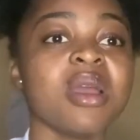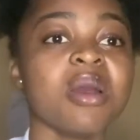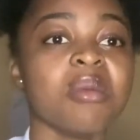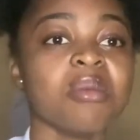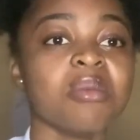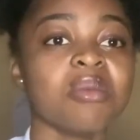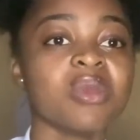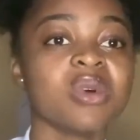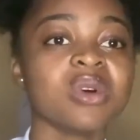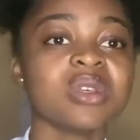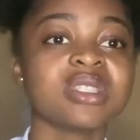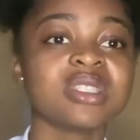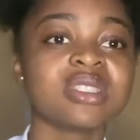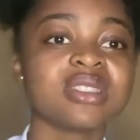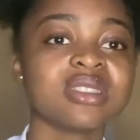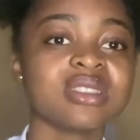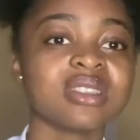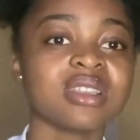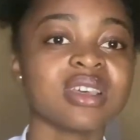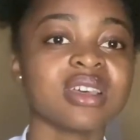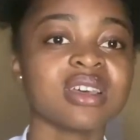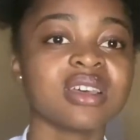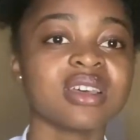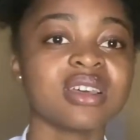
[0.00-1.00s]
most
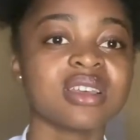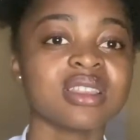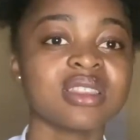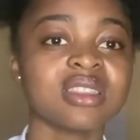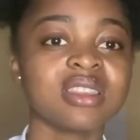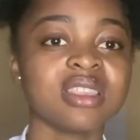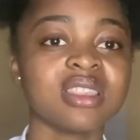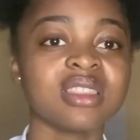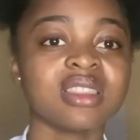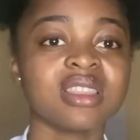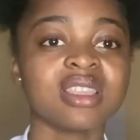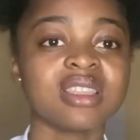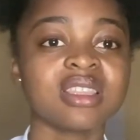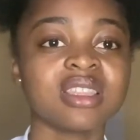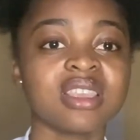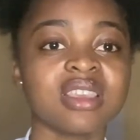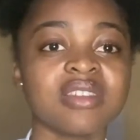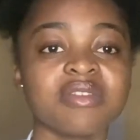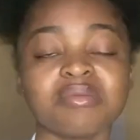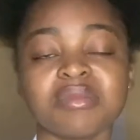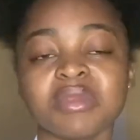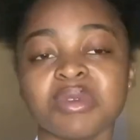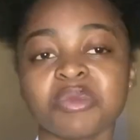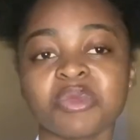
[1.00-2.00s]
thing that
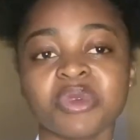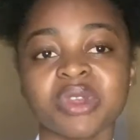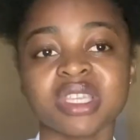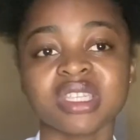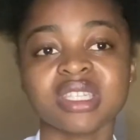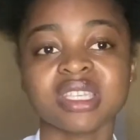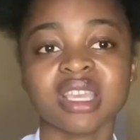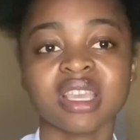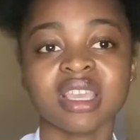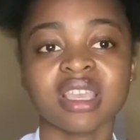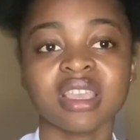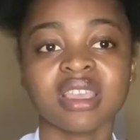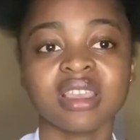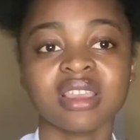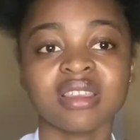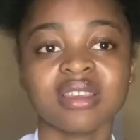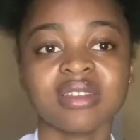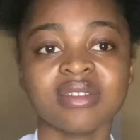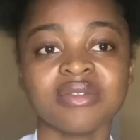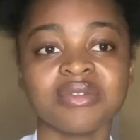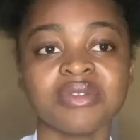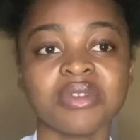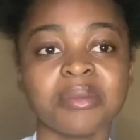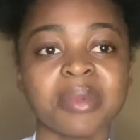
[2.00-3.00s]
gave me pressure
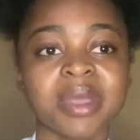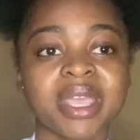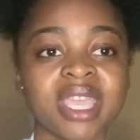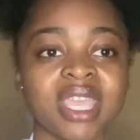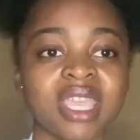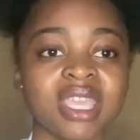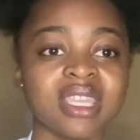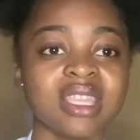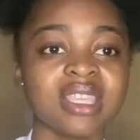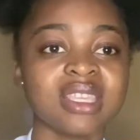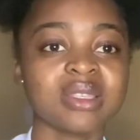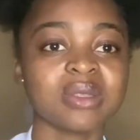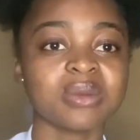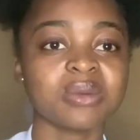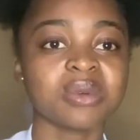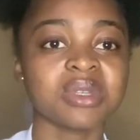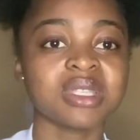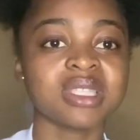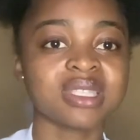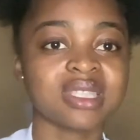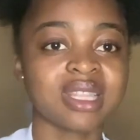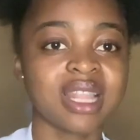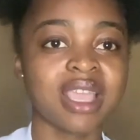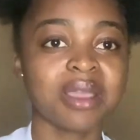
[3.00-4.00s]
for my innings
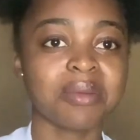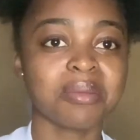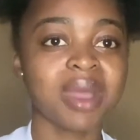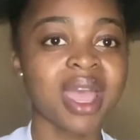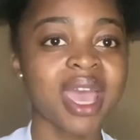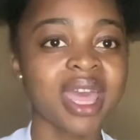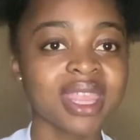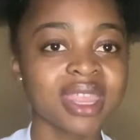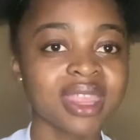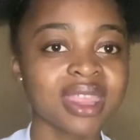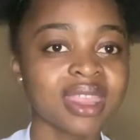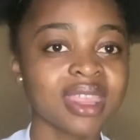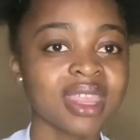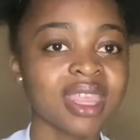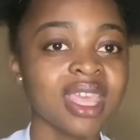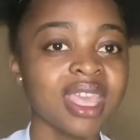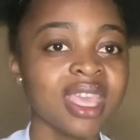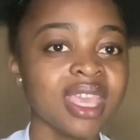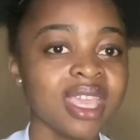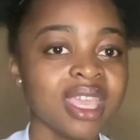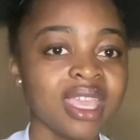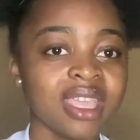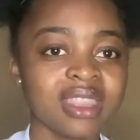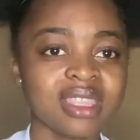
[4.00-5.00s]
was like math.
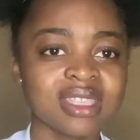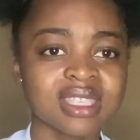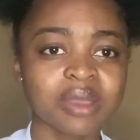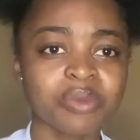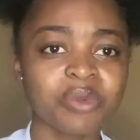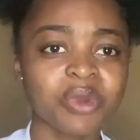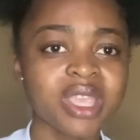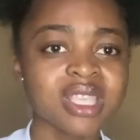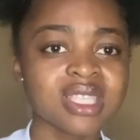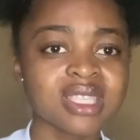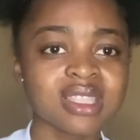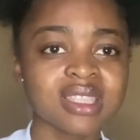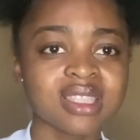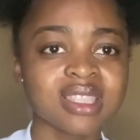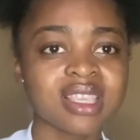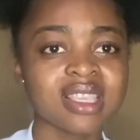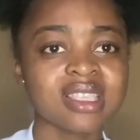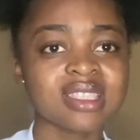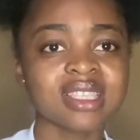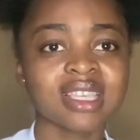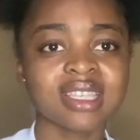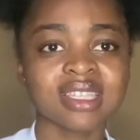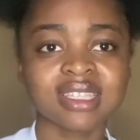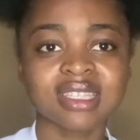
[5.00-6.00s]
And the surprising thing
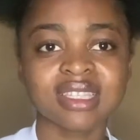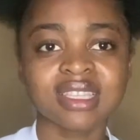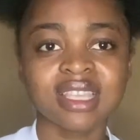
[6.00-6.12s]
is that